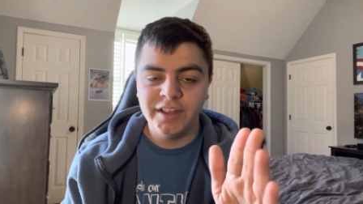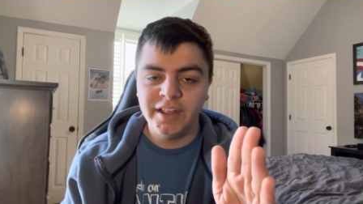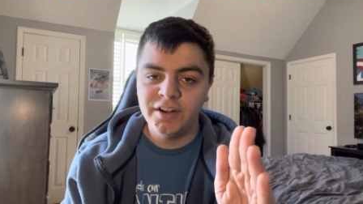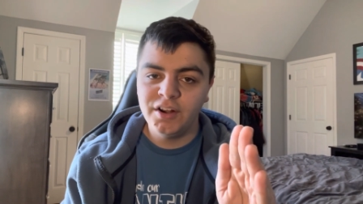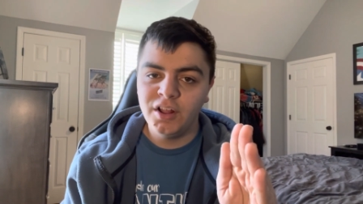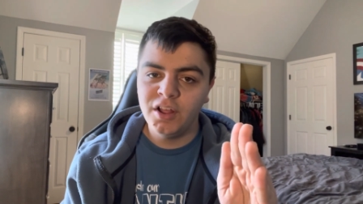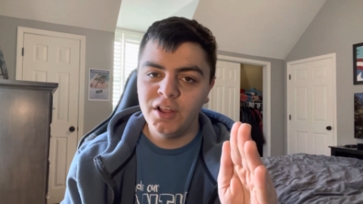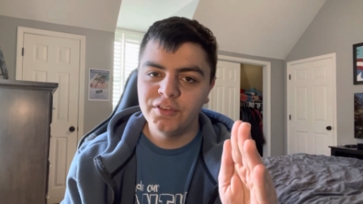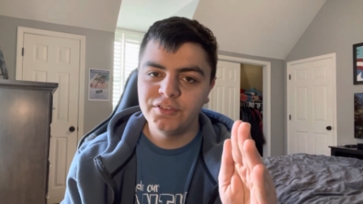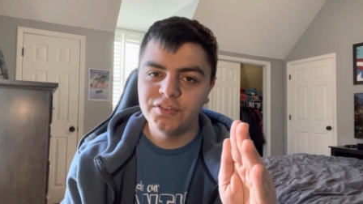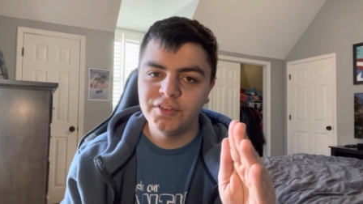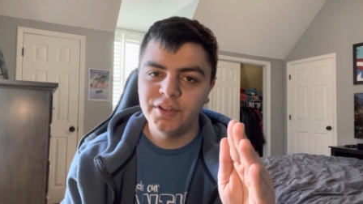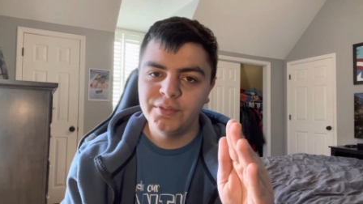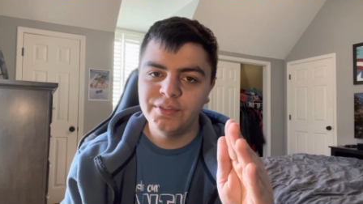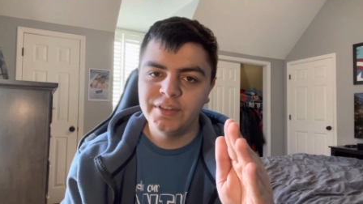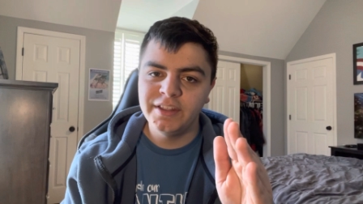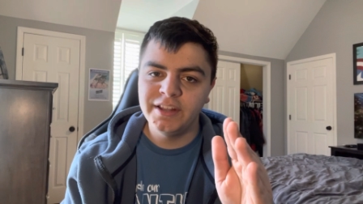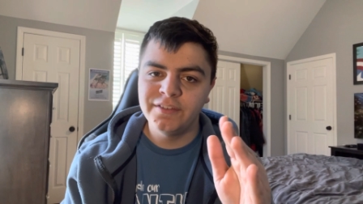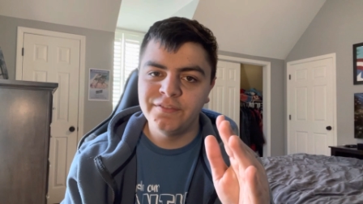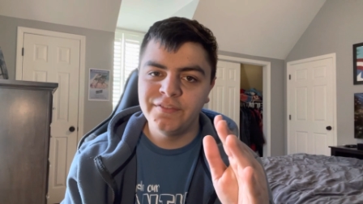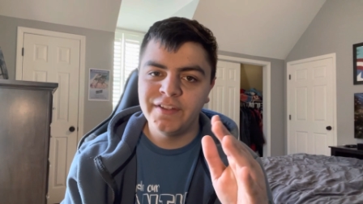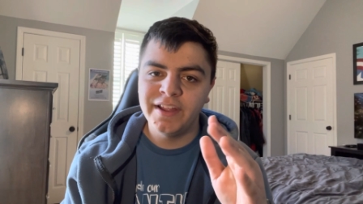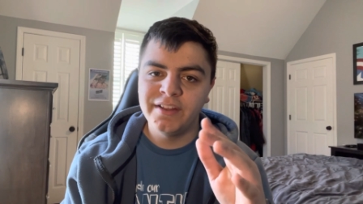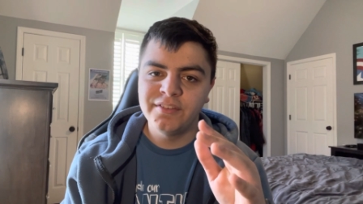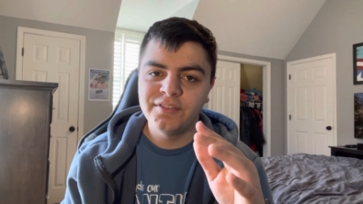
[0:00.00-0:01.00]
and also the
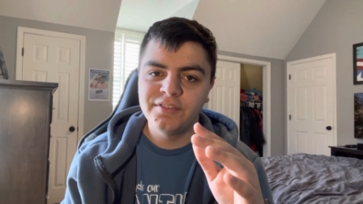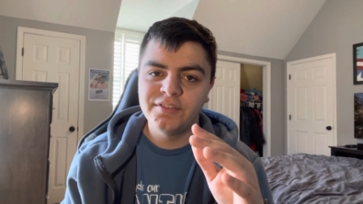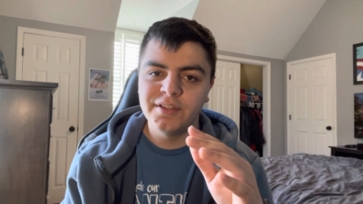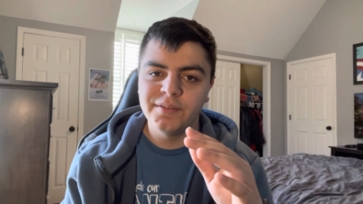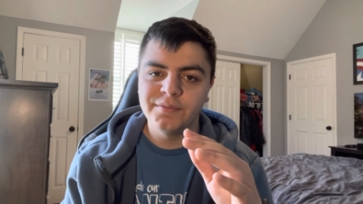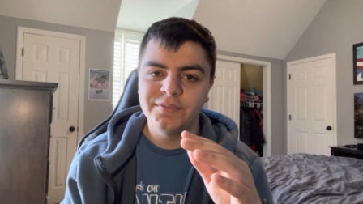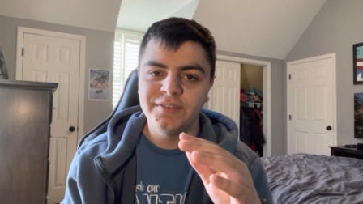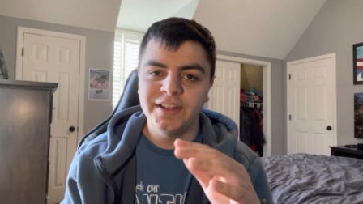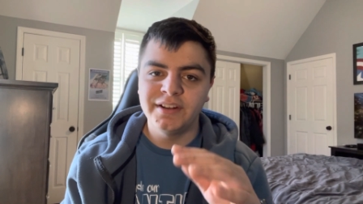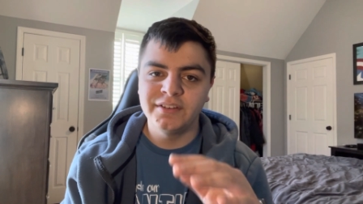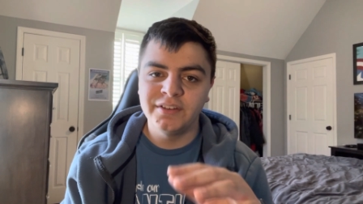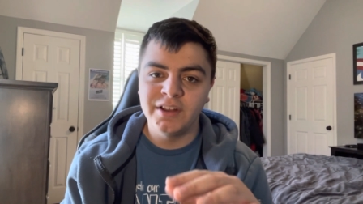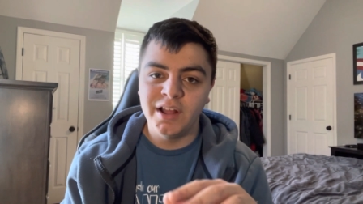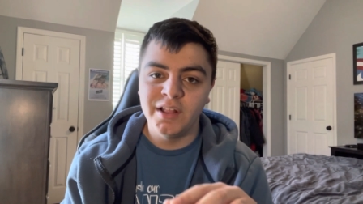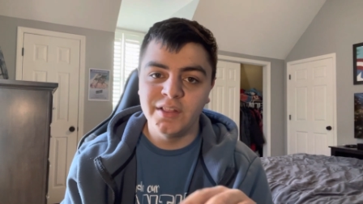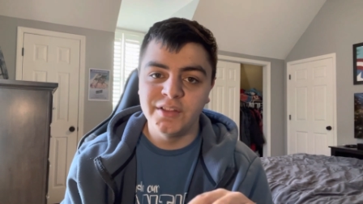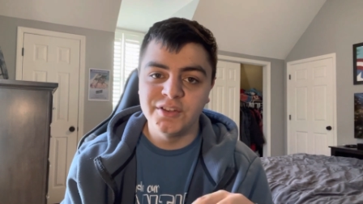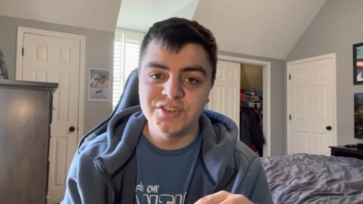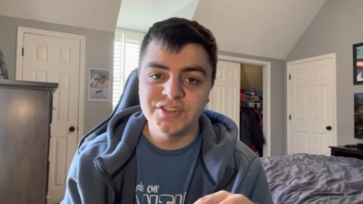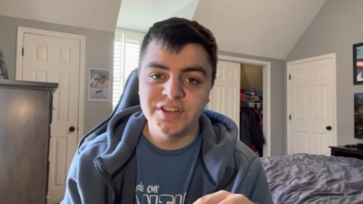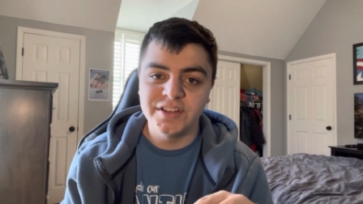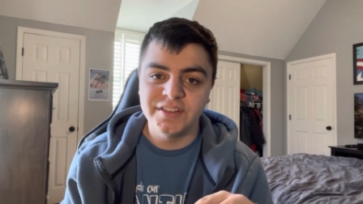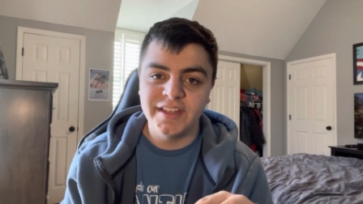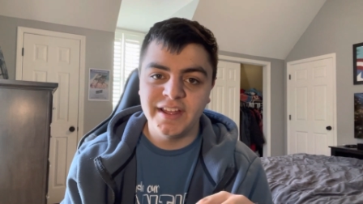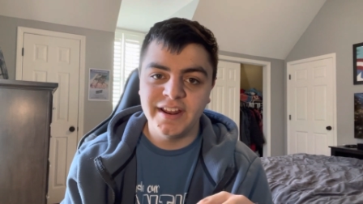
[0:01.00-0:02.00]
advances of
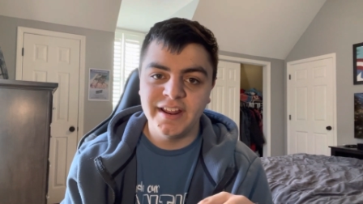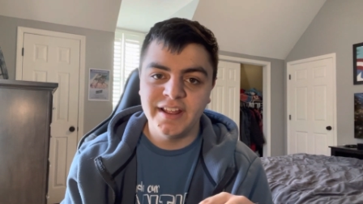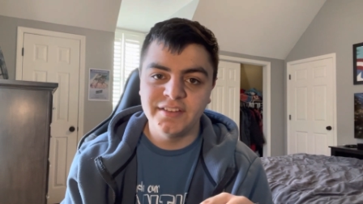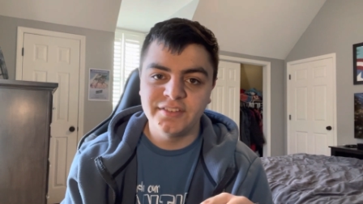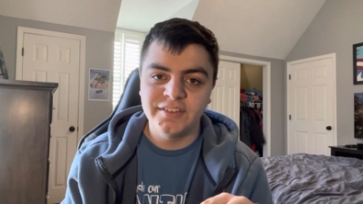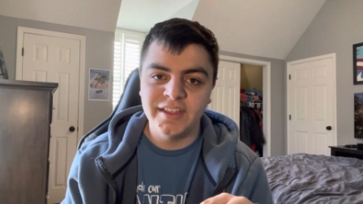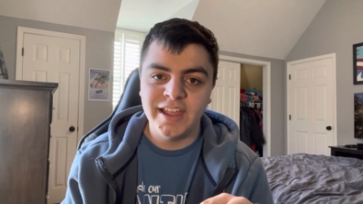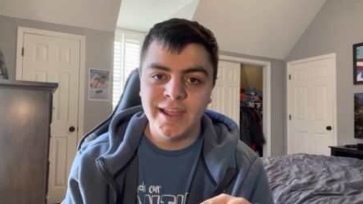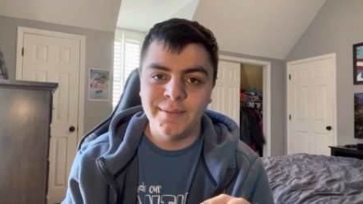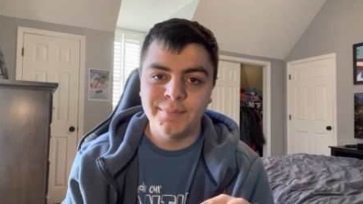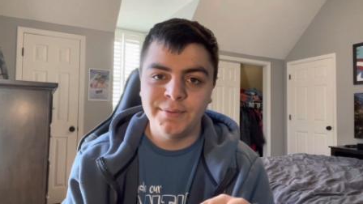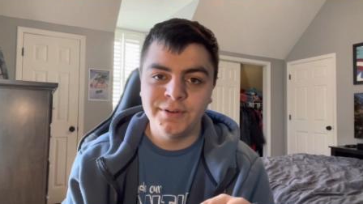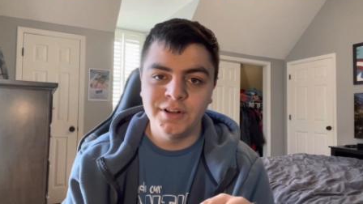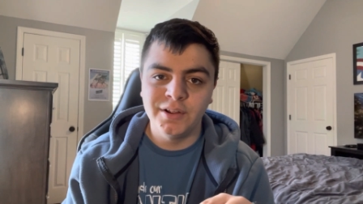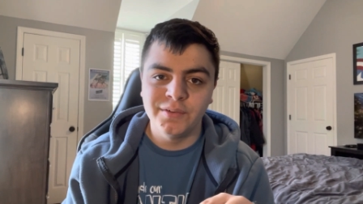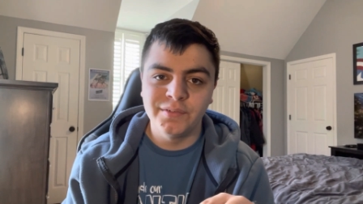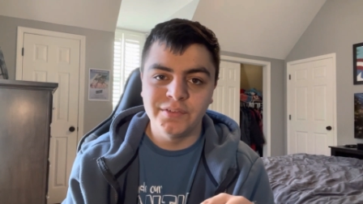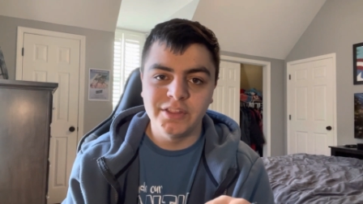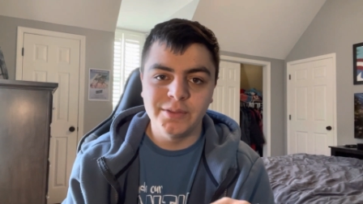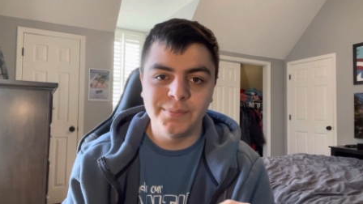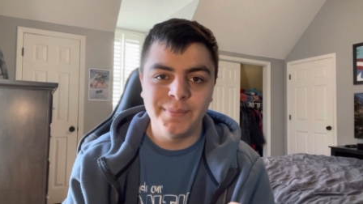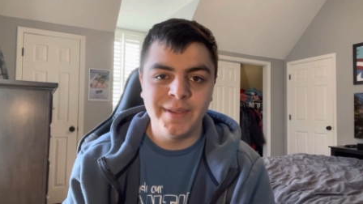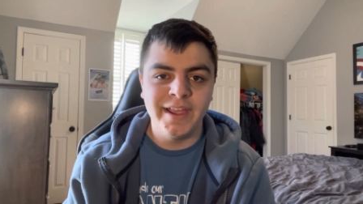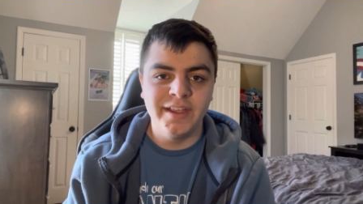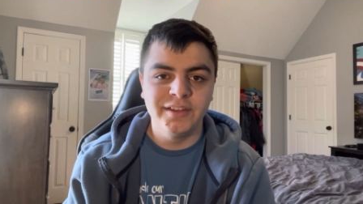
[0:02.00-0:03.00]
technology that has happened over
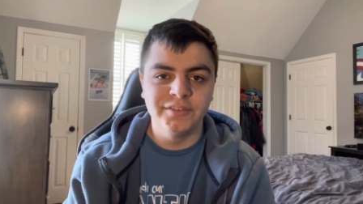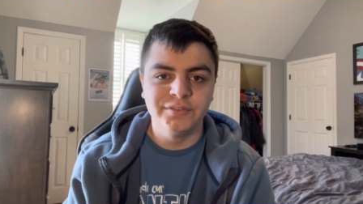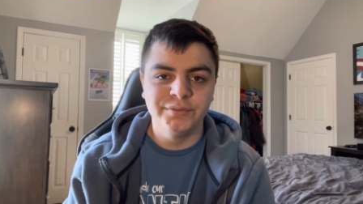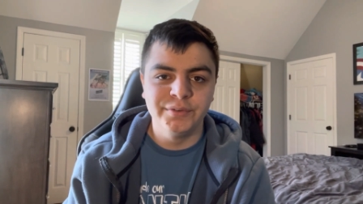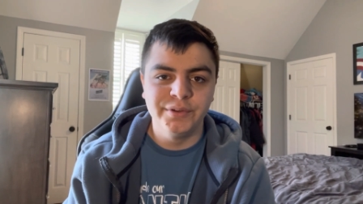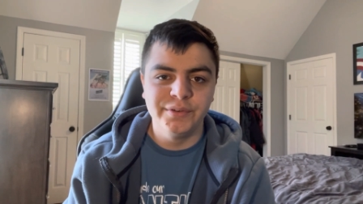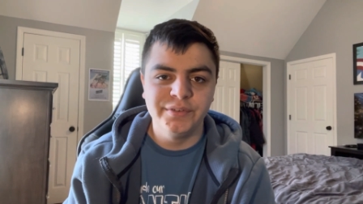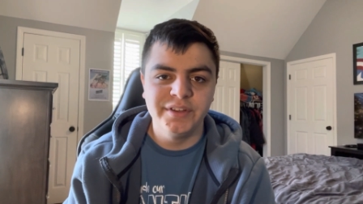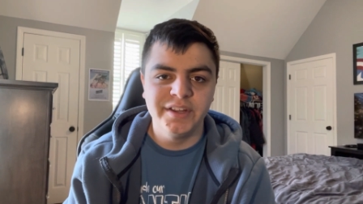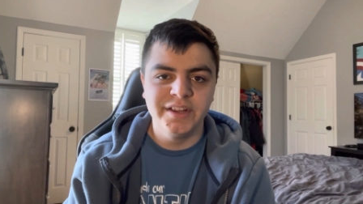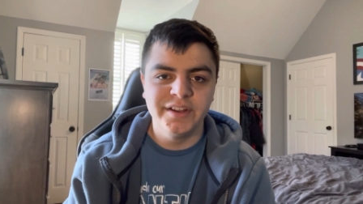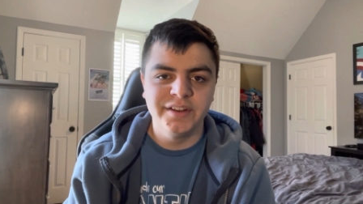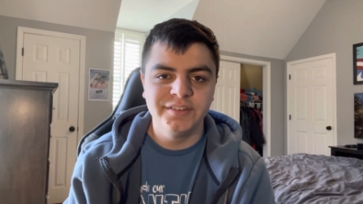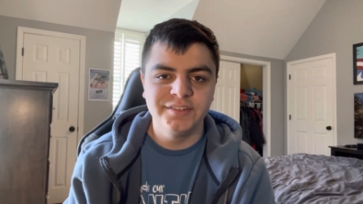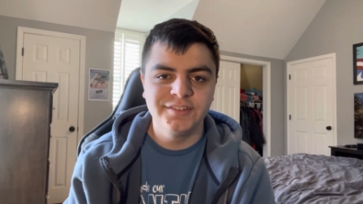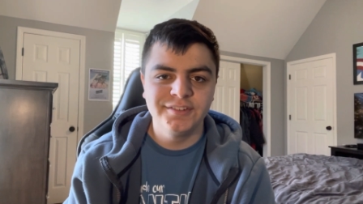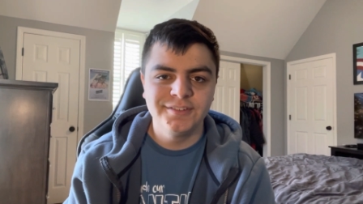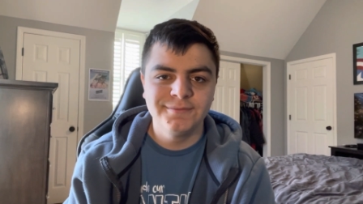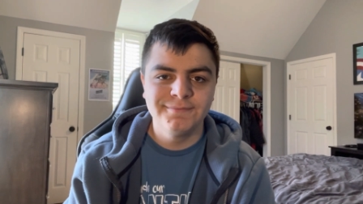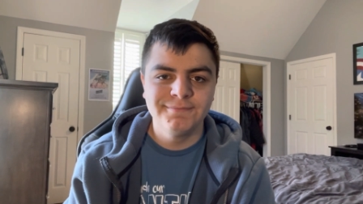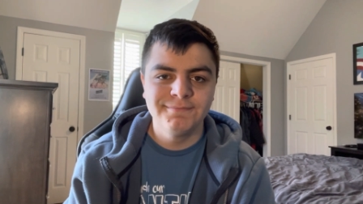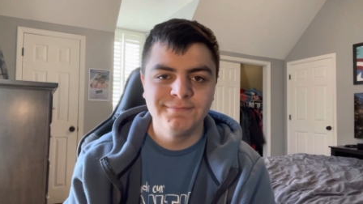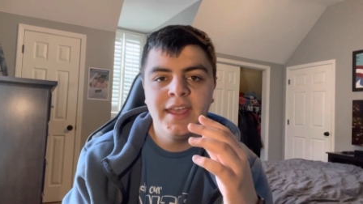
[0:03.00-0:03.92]
the past few years.